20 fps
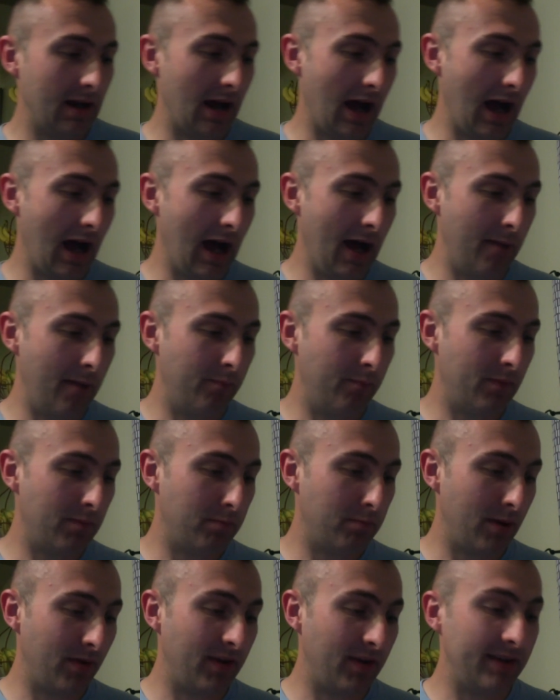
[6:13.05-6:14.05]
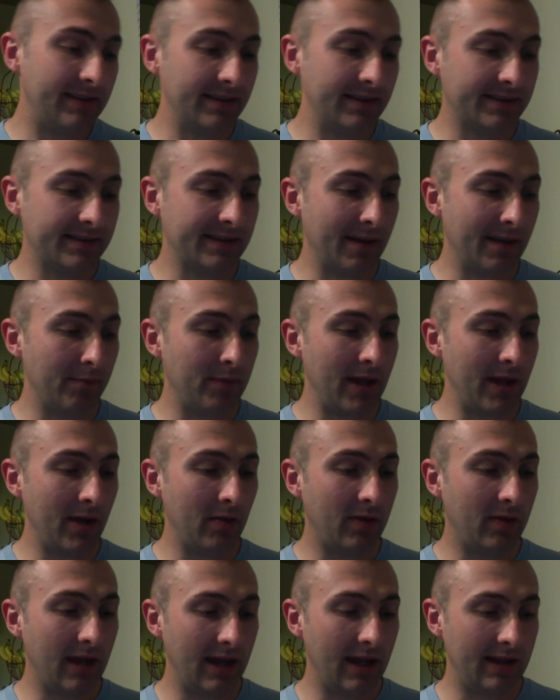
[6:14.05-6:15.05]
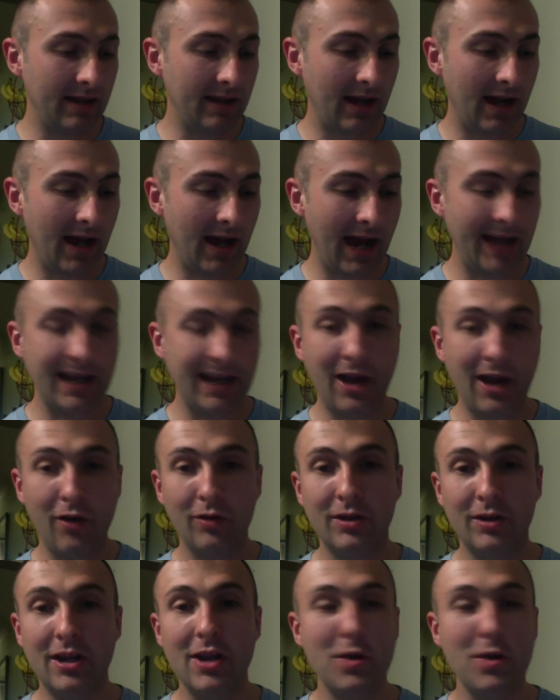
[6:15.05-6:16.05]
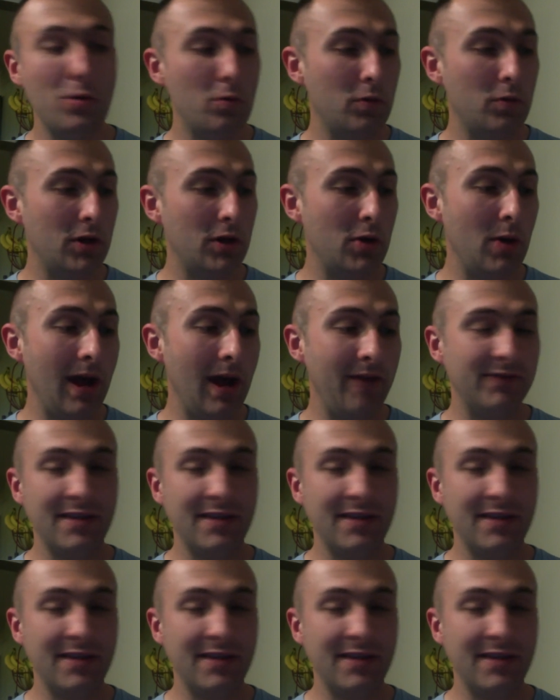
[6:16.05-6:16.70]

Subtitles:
But this is something that I guarantee you have